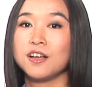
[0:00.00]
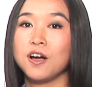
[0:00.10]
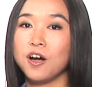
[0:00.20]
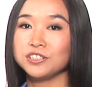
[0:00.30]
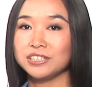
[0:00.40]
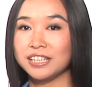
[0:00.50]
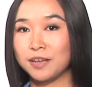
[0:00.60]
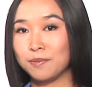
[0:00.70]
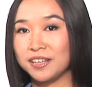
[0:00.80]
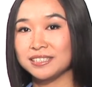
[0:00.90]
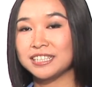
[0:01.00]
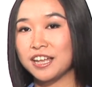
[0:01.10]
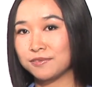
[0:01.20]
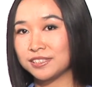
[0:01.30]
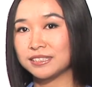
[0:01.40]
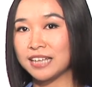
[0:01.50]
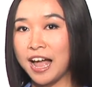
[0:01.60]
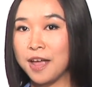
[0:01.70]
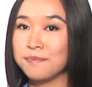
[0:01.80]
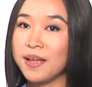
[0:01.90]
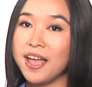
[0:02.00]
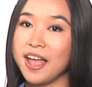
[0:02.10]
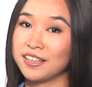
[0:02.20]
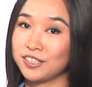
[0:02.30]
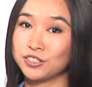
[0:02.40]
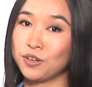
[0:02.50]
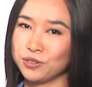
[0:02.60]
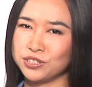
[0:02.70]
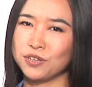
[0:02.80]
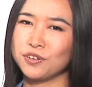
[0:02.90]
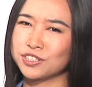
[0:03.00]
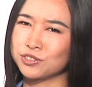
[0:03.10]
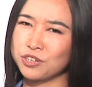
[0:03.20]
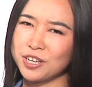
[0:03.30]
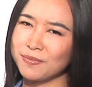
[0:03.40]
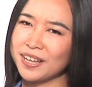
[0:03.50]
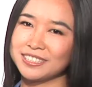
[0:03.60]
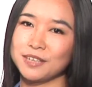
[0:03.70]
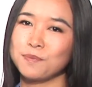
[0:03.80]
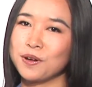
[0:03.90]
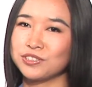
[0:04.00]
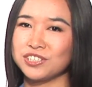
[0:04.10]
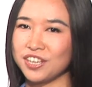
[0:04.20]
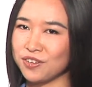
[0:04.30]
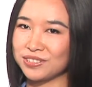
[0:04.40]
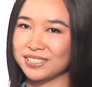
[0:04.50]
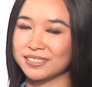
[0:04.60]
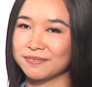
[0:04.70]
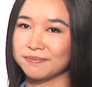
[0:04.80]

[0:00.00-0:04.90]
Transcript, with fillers: Auto-labeling saves time and is also extremely simple to use.